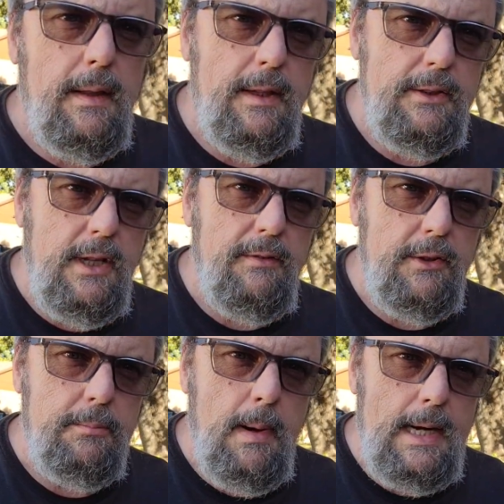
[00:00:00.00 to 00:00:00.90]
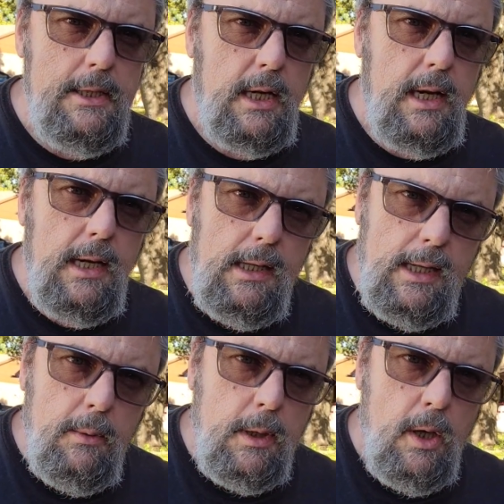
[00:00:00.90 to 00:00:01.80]
This stuff is magic,
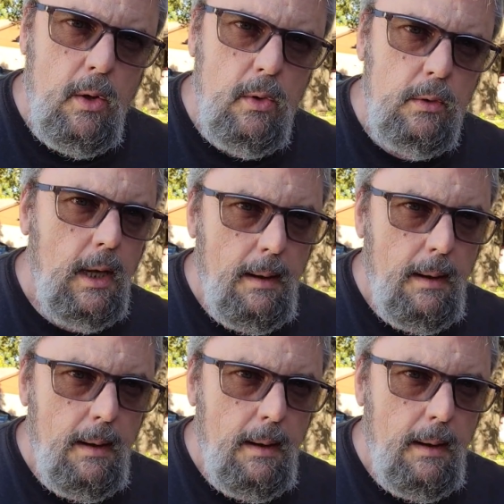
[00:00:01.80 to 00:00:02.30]
liquid gold.